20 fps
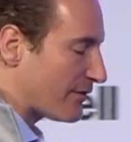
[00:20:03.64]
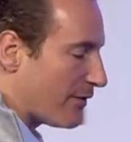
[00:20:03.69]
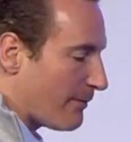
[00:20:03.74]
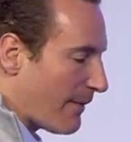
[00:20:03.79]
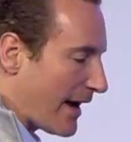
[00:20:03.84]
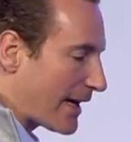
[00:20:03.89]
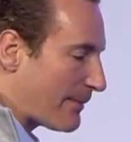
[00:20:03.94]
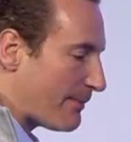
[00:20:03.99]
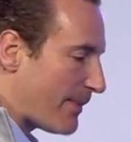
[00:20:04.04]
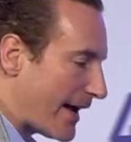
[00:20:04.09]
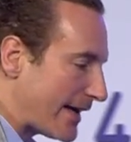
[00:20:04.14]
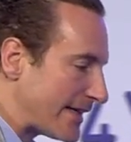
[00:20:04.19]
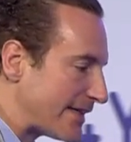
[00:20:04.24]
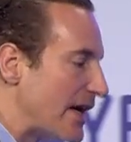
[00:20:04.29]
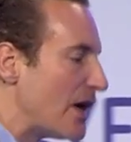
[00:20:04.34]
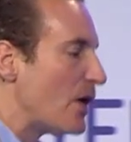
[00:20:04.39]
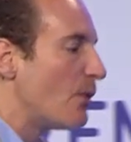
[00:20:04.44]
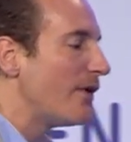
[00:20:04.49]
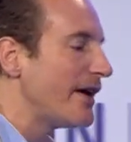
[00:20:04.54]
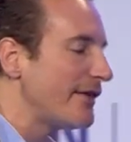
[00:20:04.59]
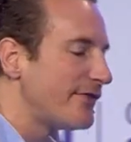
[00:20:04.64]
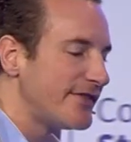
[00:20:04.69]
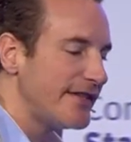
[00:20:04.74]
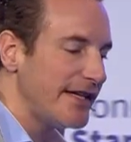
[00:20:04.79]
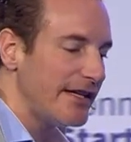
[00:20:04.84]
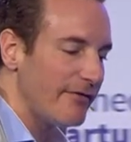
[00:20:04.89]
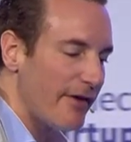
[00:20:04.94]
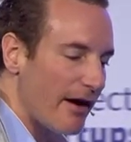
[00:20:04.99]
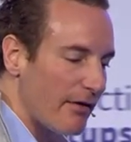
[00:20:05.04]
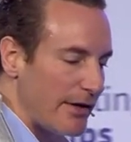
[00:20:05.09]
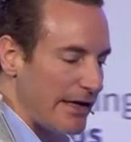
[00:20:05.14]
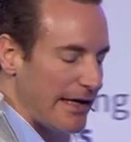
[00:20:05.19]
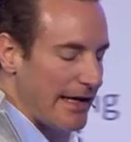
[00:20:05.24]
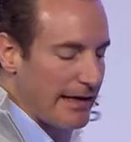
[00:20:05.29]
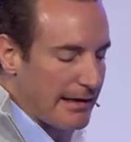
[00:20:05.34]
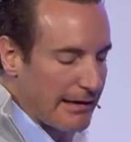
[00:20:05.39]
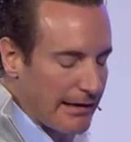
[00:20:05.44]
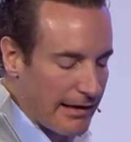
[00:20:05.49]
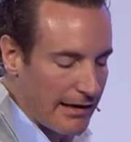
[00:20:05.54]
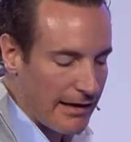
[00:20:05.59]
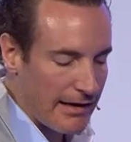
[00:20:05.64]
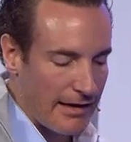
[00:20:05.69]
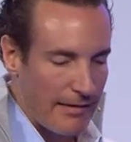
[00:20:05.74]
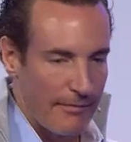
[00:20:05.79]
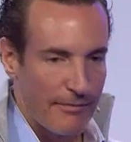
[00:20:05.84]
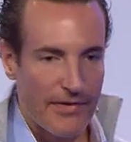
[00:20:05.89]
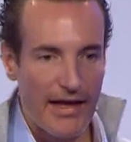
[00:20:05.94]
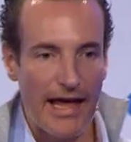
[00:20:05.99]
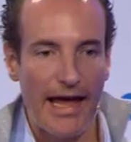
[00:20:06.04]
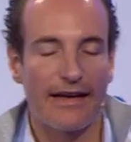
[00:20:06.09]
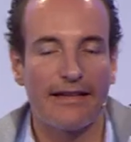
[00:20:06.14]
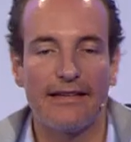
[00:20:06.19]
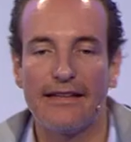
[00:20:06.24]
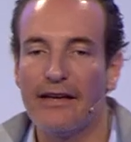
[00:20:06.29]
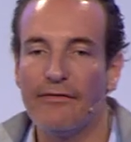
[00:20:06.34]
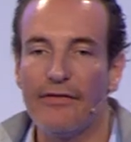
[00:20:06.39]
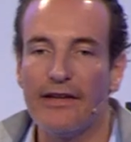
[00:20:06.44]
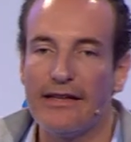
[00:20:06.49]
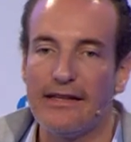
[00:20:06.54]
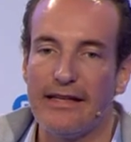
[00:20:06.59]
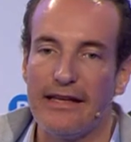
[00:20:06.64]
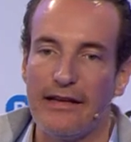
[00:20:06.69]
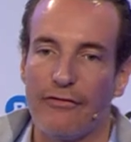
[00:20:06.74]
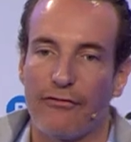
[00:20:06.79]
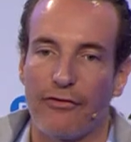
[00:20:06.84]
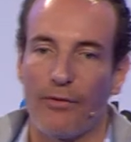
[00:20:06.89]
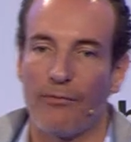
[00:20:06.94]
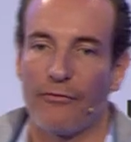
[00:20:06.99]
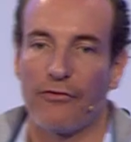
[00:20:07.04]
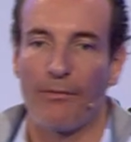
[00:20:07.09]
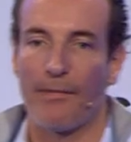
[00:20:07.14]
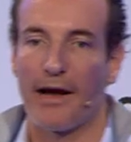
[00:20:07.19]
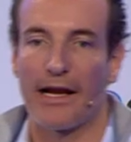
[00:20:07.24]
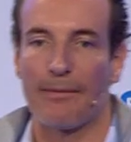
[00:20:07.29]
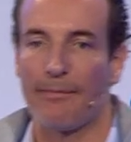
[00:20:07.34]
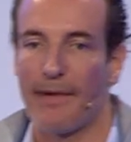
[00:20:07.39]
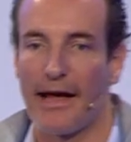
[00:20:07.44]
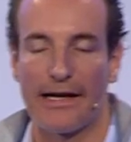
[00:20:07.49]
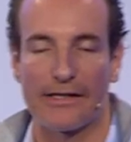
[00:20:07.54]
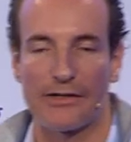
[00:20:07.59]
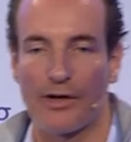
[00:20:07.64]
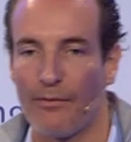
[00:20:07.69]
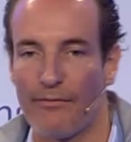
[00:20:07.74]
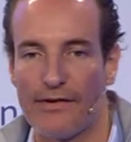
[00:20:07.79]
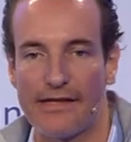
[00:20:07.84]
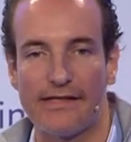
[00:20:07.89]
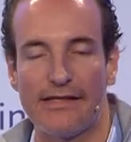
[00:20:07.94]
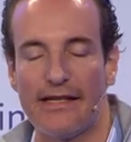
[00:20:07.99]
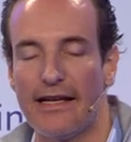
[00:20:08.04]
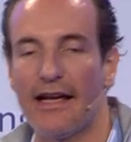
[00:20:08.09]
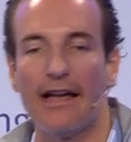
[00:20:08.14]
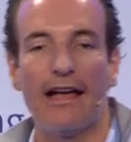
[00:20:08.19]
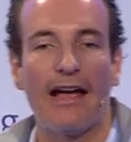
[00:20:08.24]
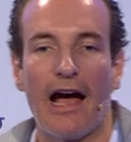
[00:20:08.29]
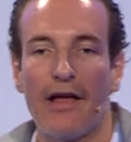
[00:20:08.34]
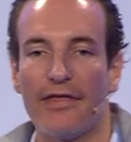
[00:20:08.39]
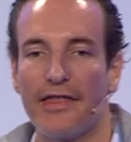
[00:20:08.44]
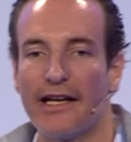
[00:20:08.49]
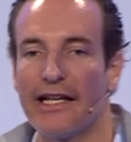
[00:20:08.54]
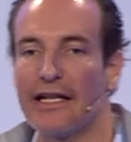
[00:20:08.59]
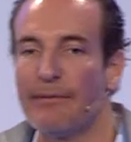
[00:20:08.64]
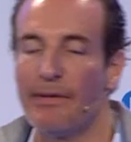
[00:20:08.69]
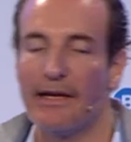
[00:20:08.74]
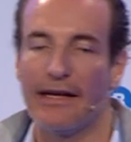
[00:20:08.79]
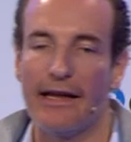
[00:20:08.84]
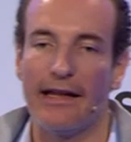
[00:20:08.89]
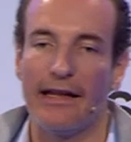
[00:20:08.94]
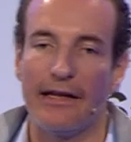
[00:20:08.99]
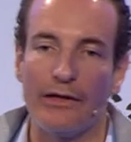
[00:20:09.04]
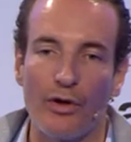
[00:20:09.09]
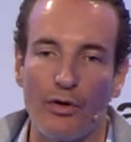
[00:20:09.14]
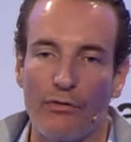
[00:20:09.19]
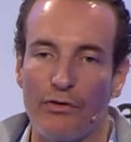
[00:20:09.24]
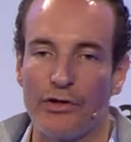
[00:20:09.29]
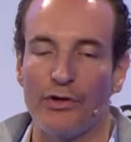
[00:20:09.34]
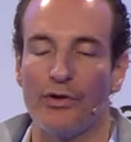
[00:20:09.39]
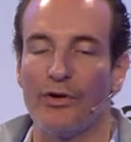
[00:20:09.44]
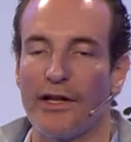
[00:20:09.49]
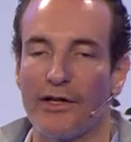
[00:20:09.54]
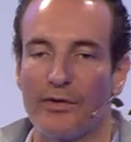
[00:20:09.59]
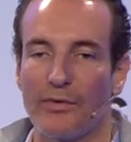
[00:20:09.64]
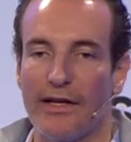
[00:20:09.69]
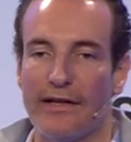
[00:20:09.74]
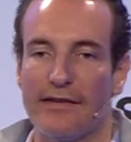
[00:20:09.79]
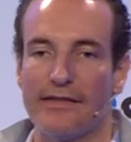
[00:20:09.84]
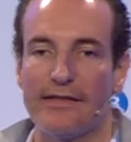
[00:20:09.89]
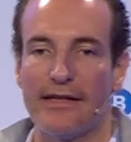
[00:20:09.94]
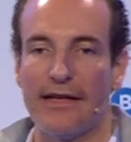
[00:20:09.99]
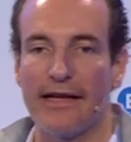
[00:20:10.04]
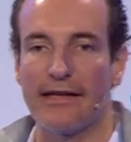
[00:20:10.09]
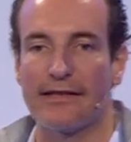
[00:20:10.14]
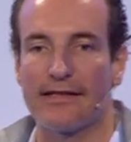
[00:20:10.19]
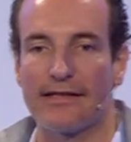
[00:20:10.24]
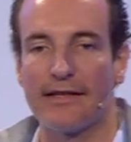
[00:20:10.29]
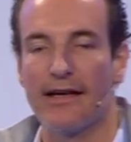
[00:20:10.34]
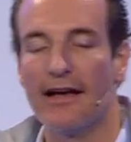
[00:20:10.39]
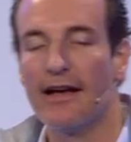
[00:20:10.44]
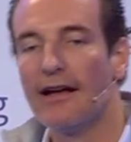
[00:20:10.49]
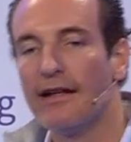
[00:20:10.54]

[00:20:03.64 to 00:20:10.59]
from other banks. We have seen very little activity from, from other banks. Obviously, I think at the beginning, no one knew N26.